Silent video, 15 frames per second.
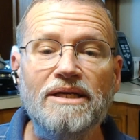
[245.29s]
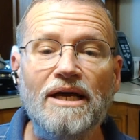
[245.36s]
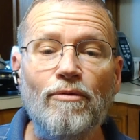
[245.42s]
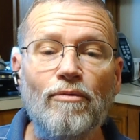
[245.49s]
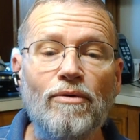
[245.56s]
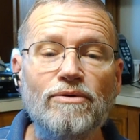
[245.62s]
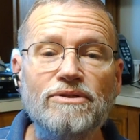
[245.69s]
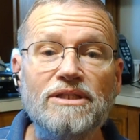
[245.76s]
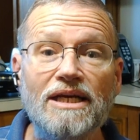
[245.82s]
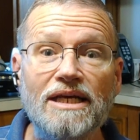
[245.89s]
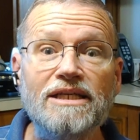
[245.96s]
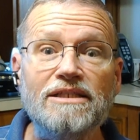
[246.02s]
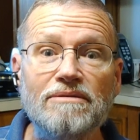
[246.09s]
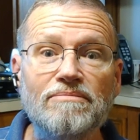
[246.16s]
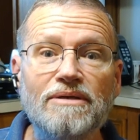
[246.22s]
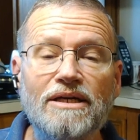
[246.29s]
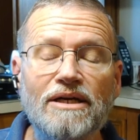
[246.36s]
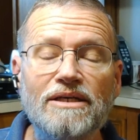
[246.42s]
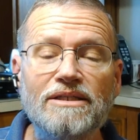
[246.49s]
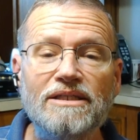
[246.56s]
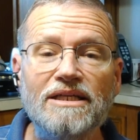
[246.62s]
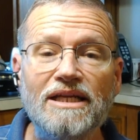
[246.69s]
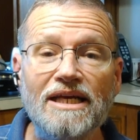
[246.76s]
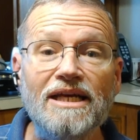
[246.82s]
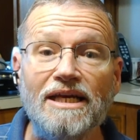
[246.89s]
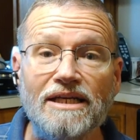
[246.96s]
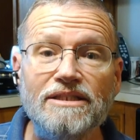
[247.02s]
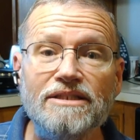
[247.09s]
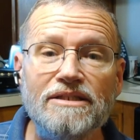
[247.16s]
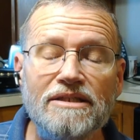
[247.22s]
I won't say isn't because it
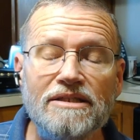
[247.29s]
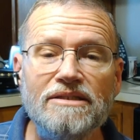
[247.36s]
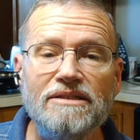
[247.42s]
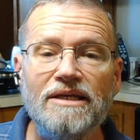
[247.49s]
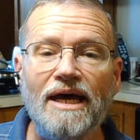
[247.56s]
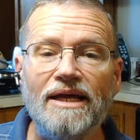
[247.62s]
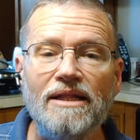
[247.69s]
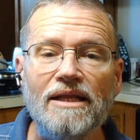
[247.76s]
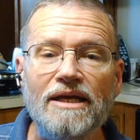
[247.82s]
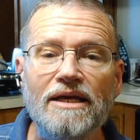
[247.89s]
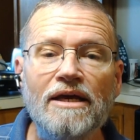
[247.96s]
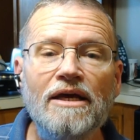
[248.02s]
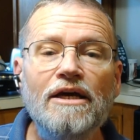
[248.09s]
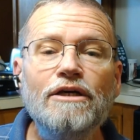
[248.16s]
is, sadly.